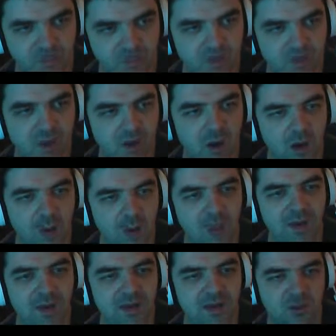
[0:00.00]
And what we
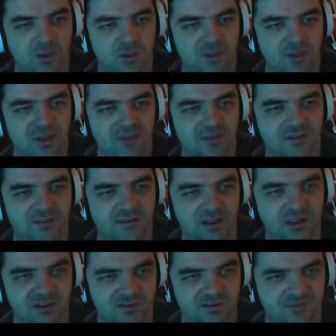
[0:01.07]
end up with is a
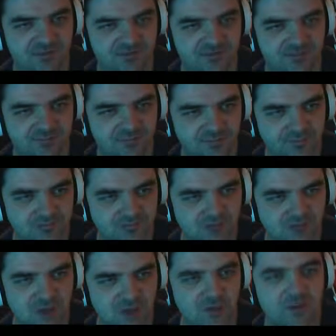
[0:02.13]
fraction.
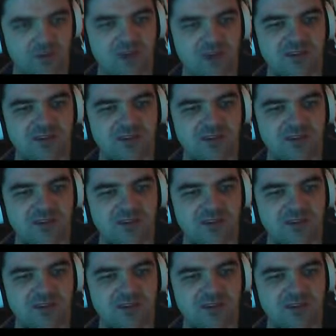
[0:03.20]
So if we need a sample